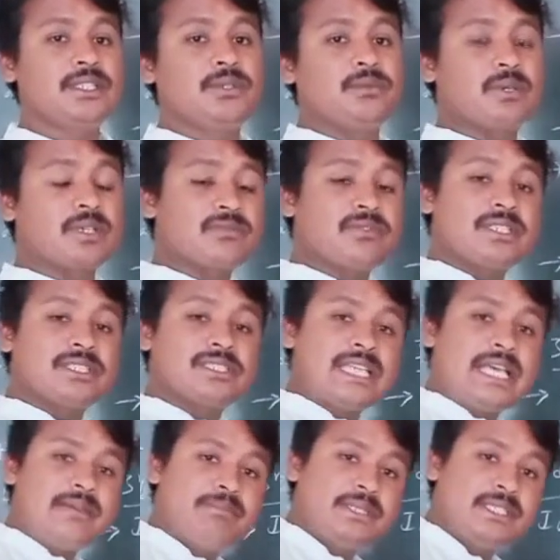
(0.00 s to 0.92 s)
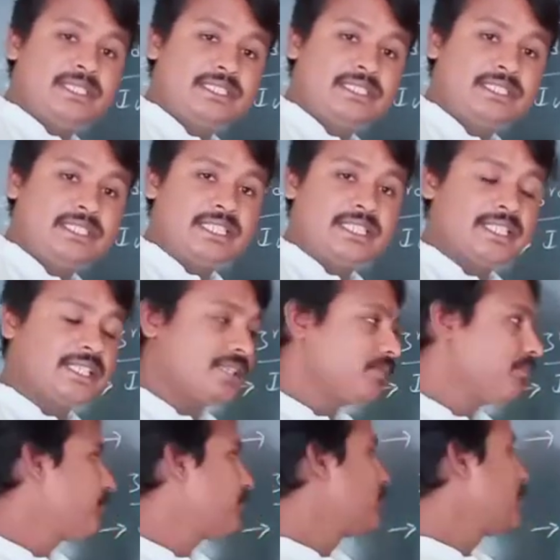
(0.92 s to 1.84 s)
What was happening here?
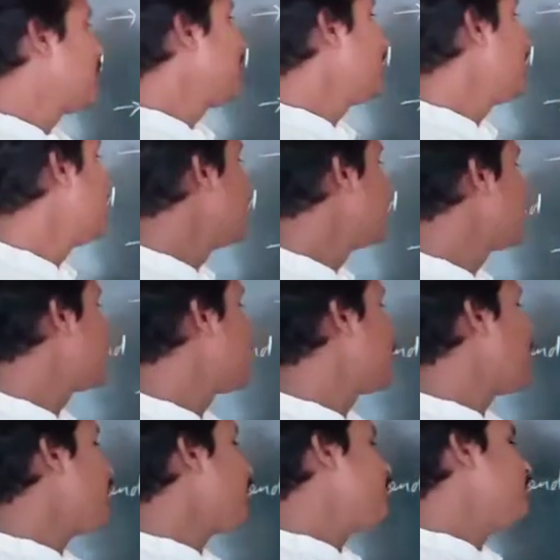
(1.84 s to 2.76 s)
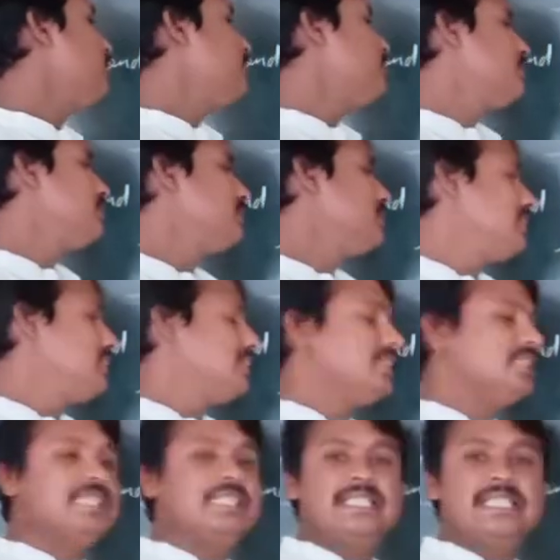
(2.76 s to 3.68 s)
Instead of
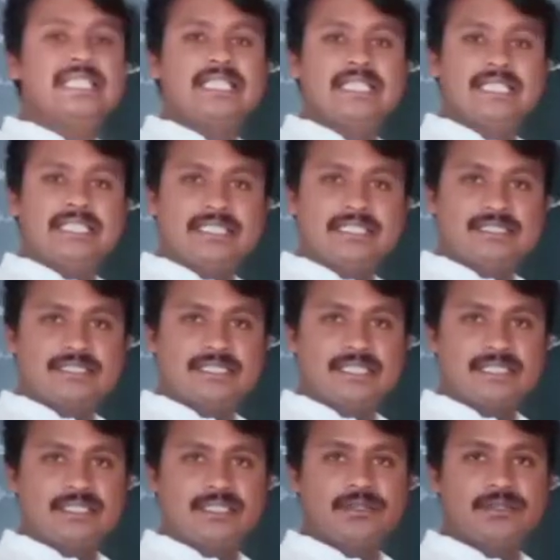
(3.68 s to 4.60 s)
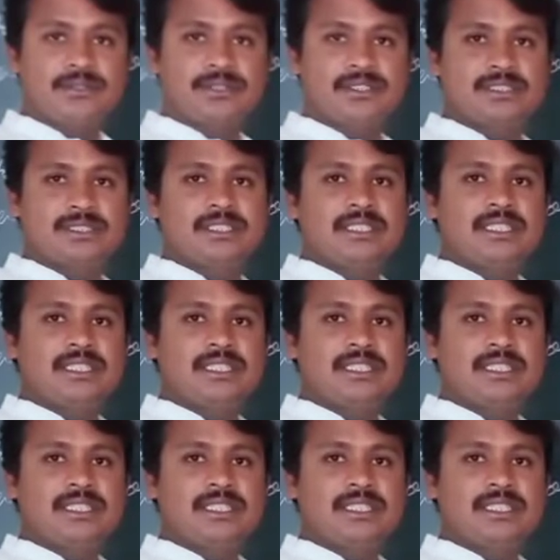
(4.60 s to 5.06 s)
using integrated circuits